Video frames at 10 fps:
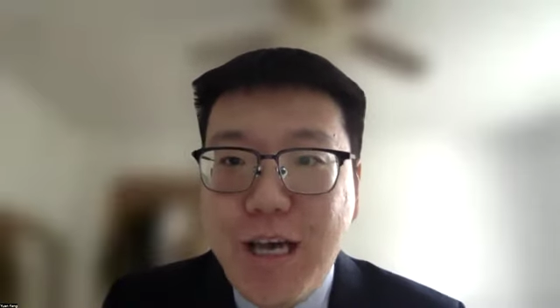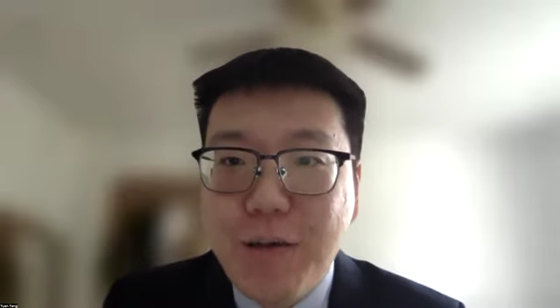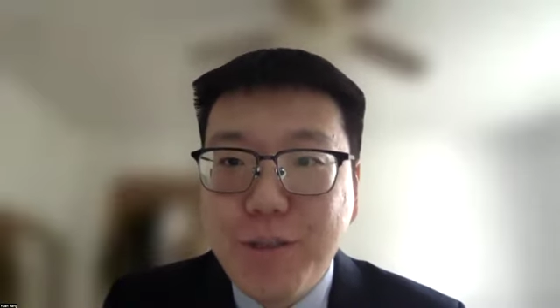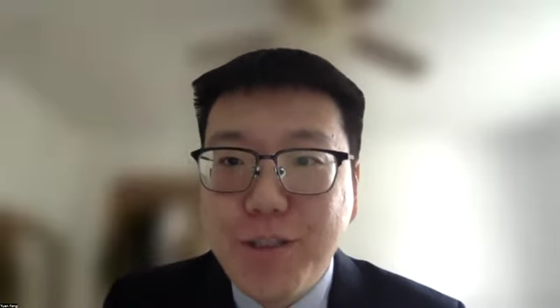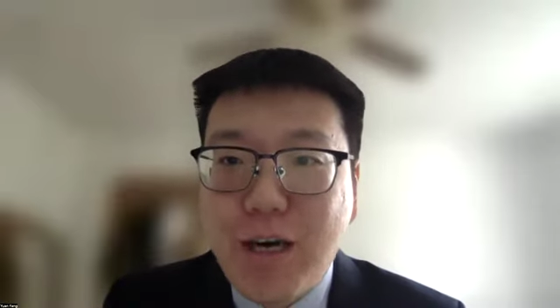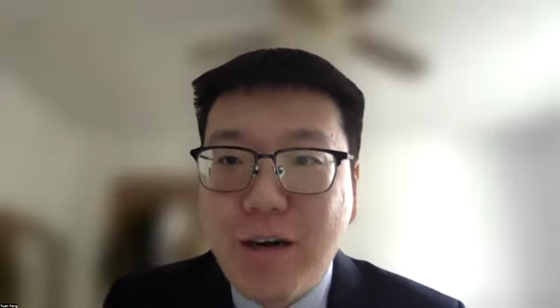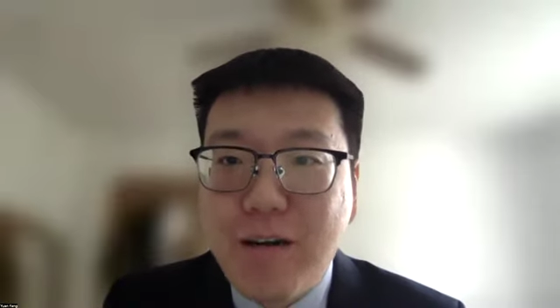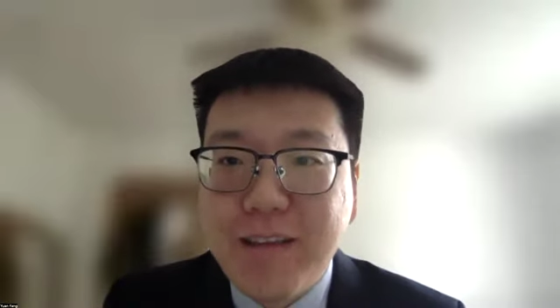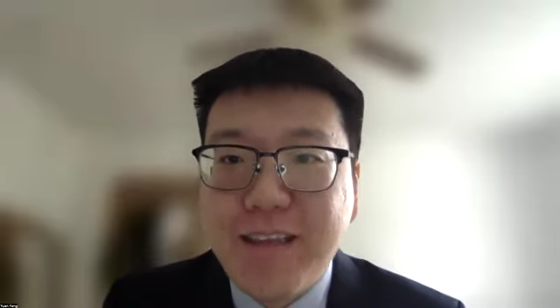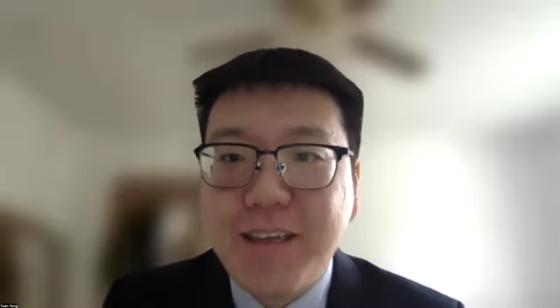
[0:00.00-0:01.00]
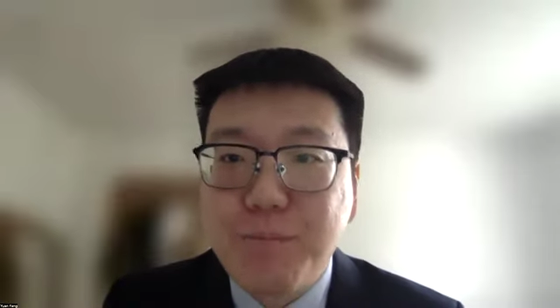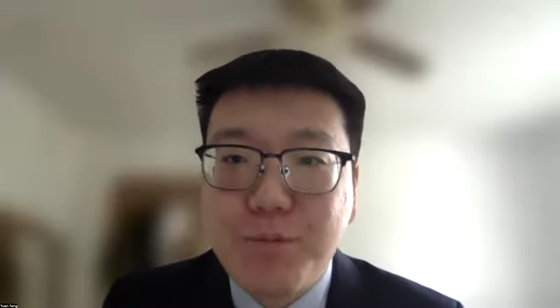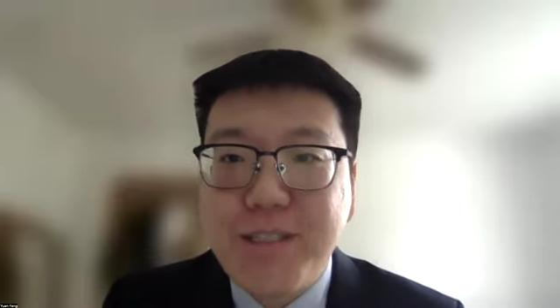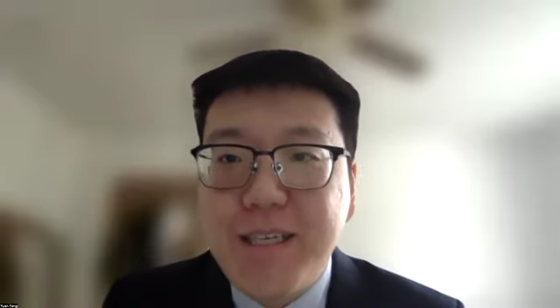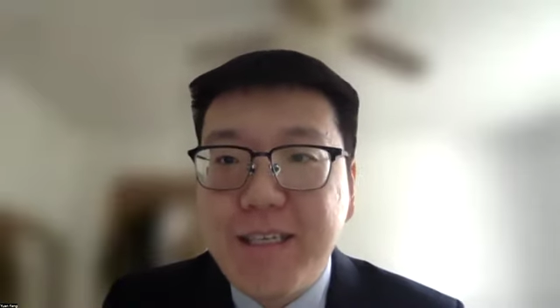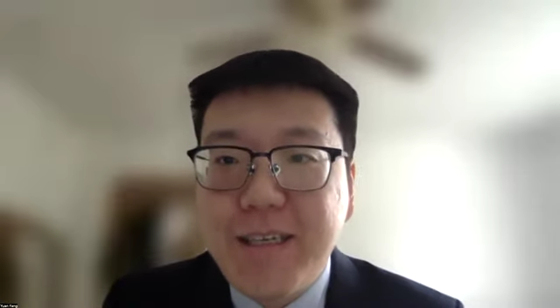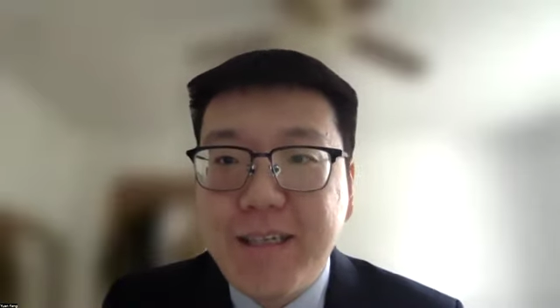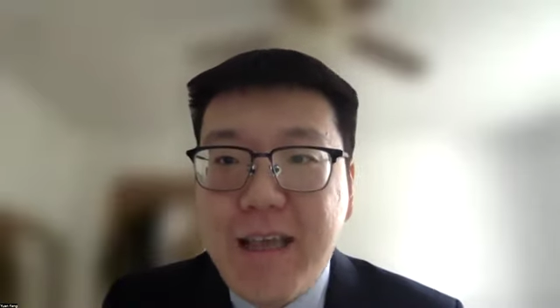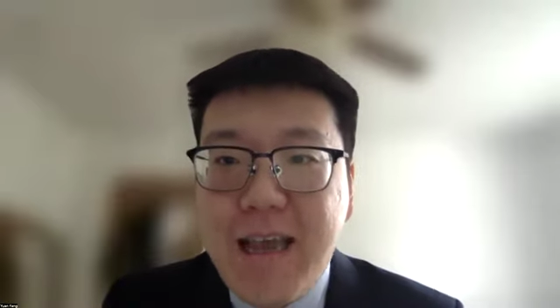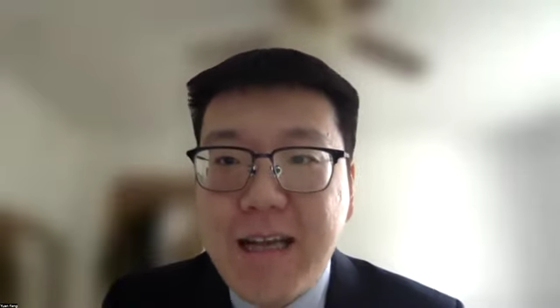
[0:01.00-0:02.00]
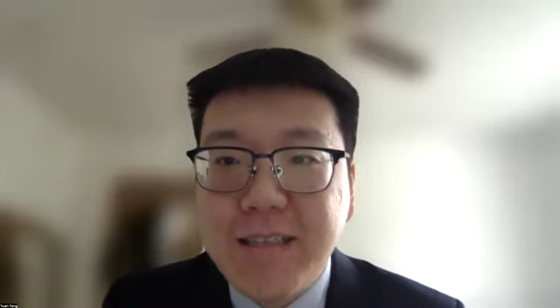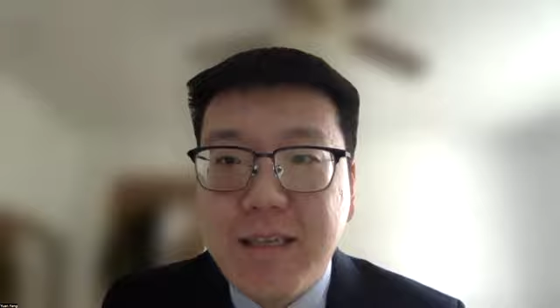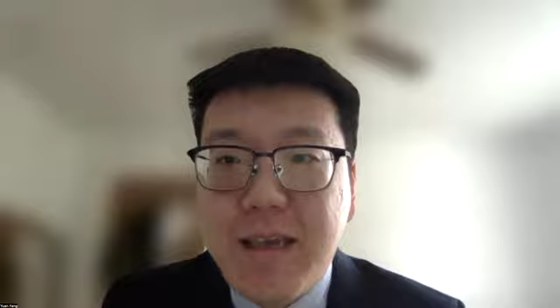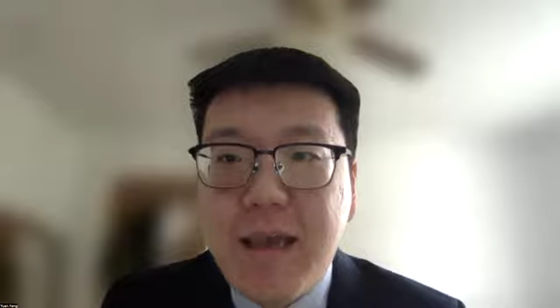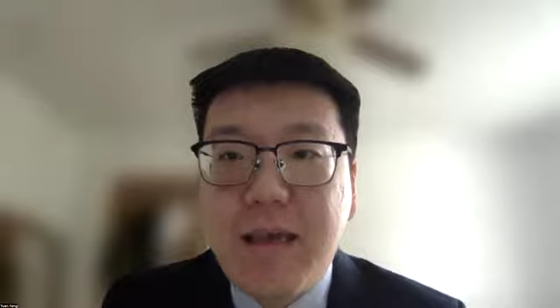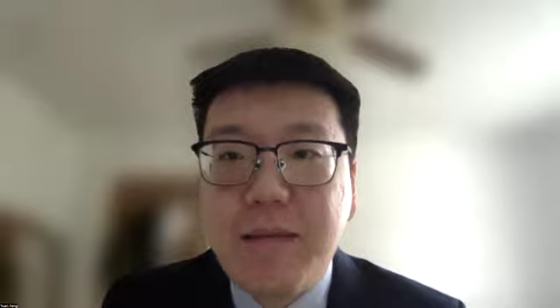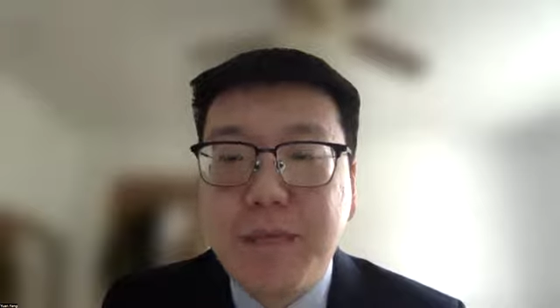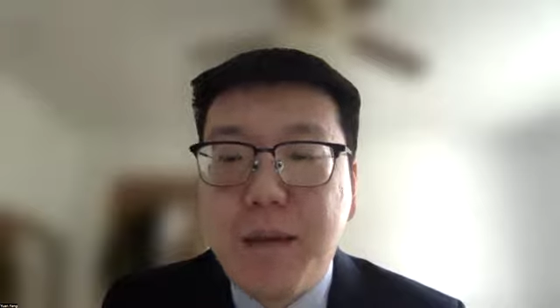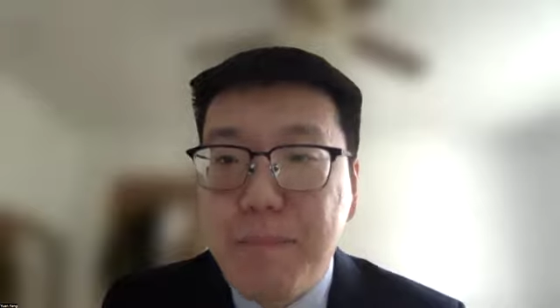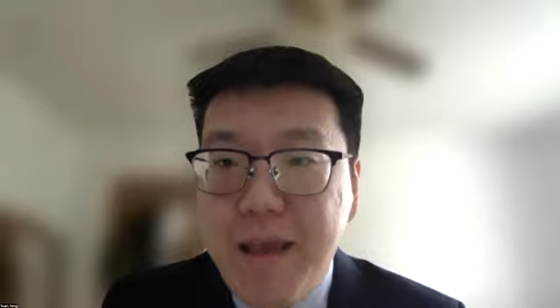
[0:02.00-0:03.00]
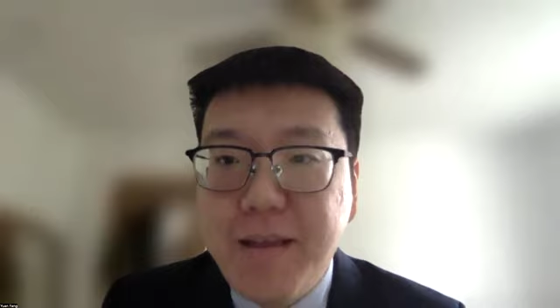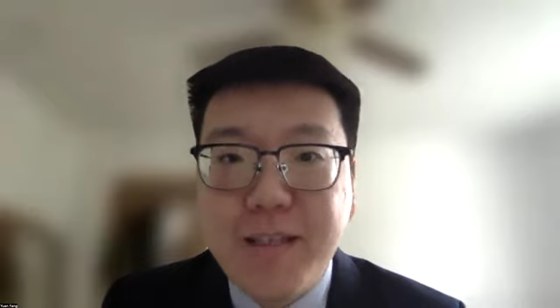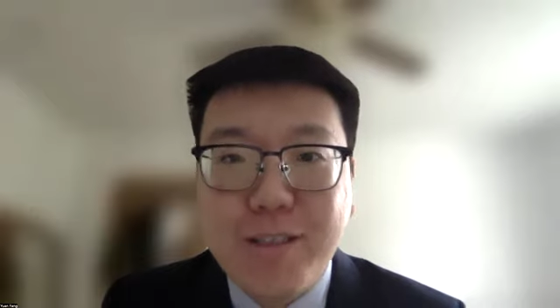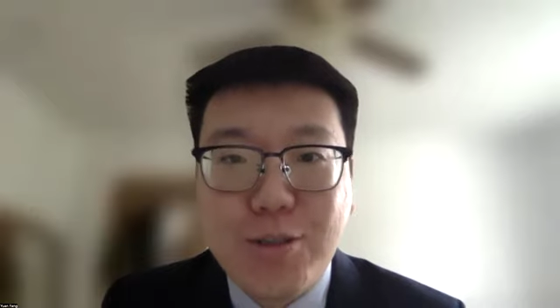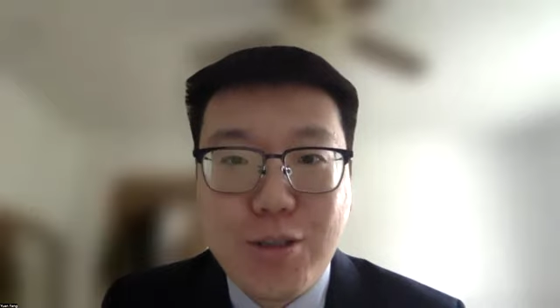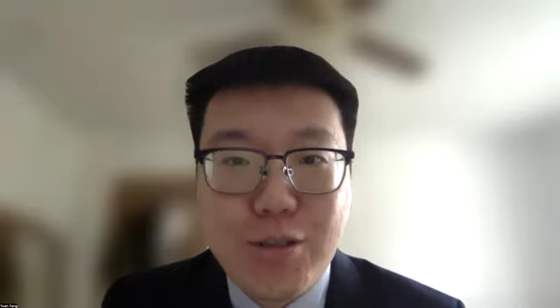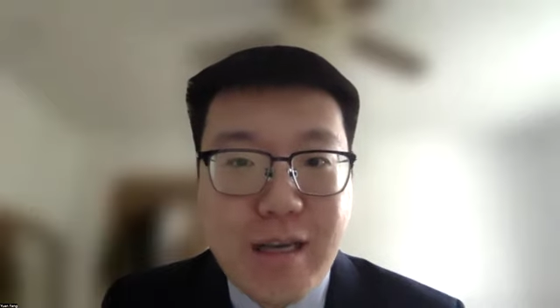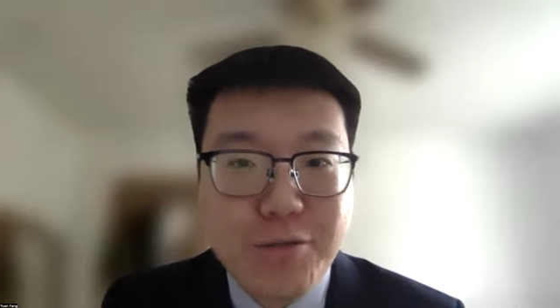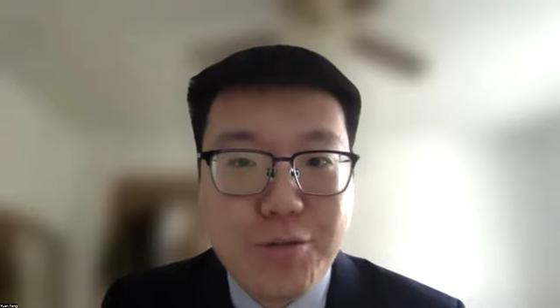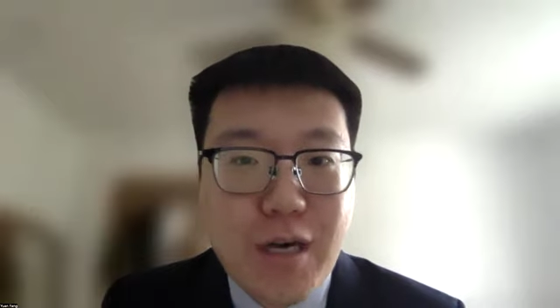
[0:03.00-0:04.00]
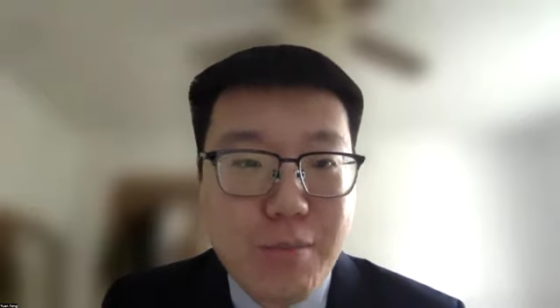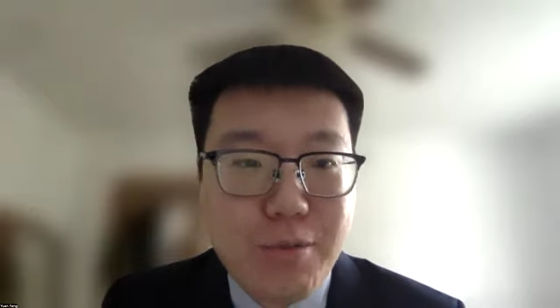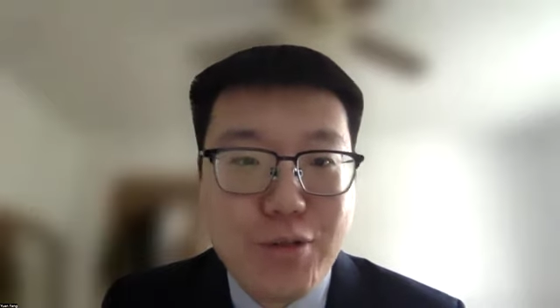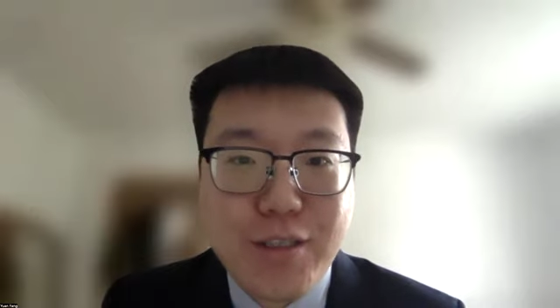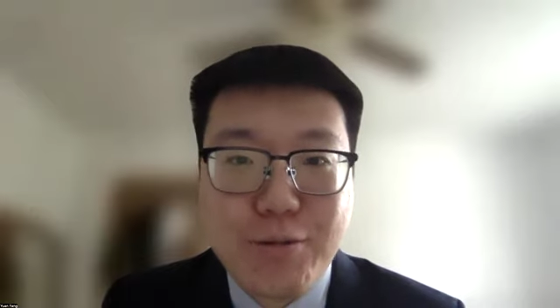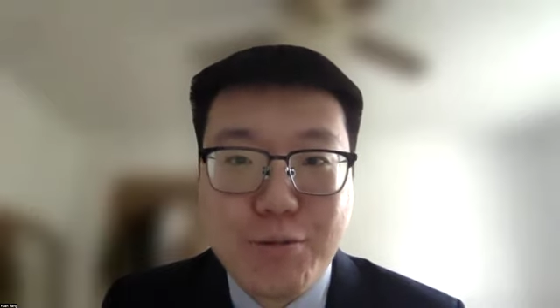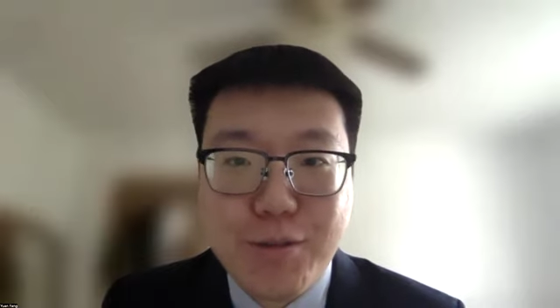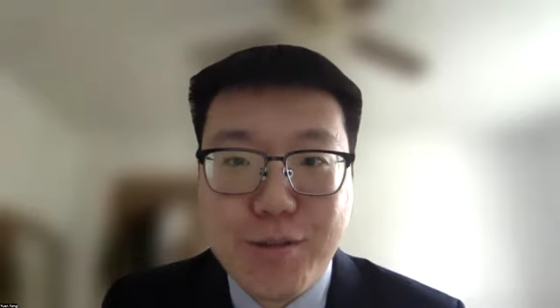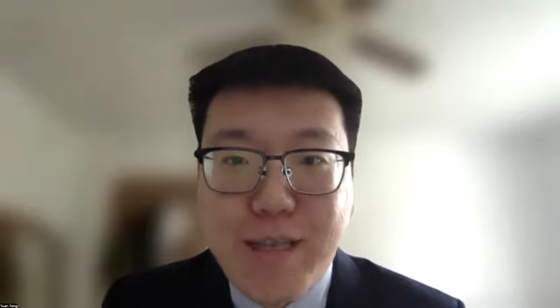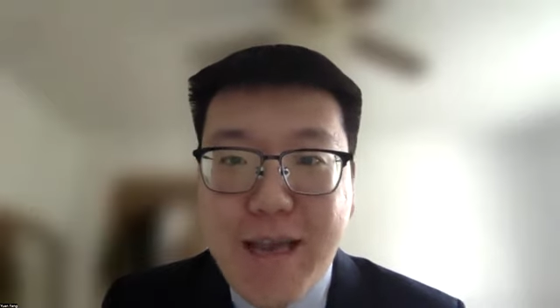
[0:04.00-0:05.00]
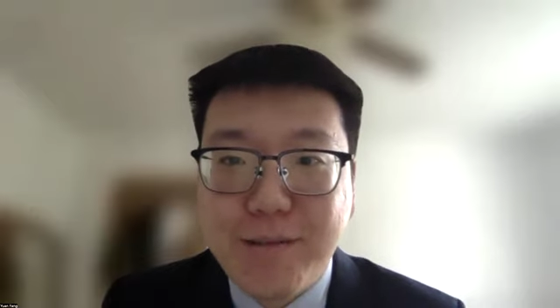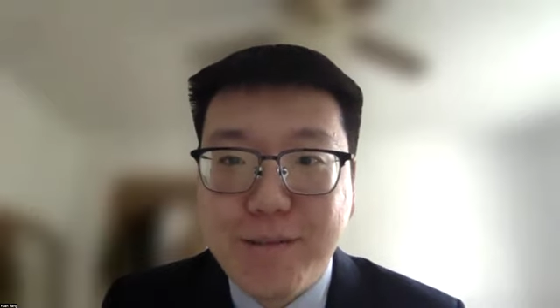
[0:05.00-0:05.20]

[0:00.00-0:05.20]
which are, I think, presented as an appendix to the UNCITRAL arbitration rules now.